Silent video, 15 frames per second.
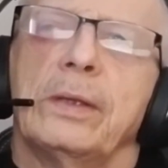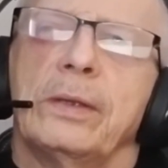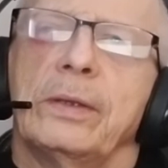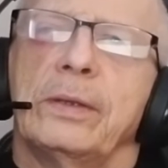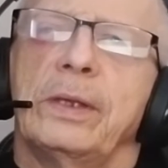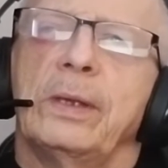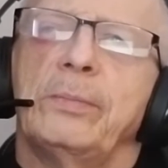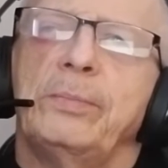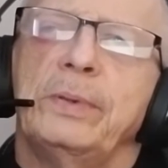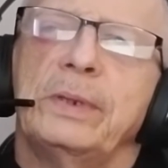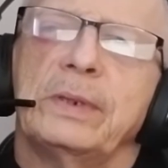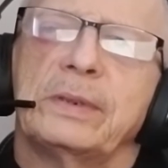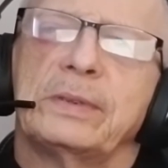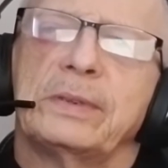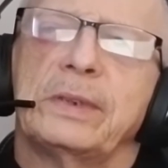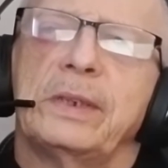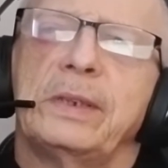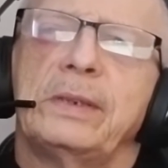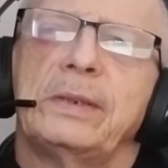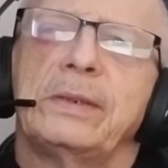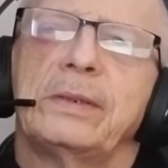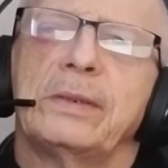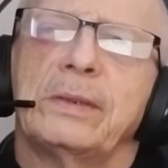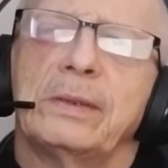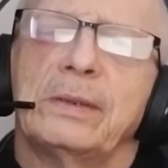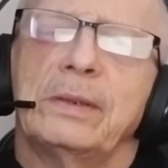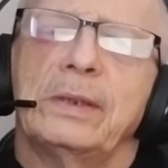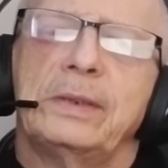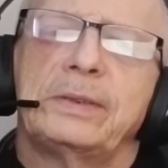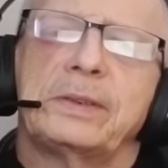That being said,
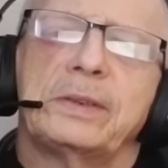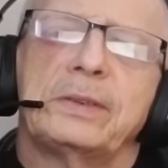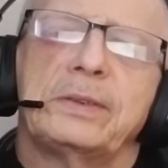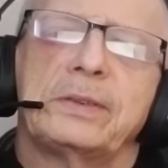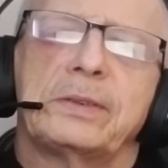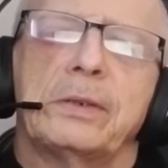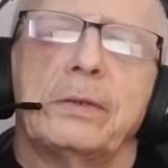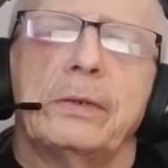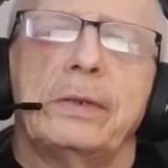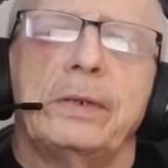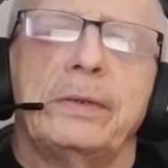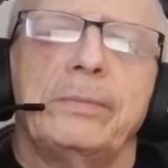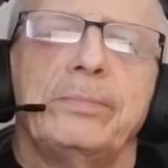let's get started.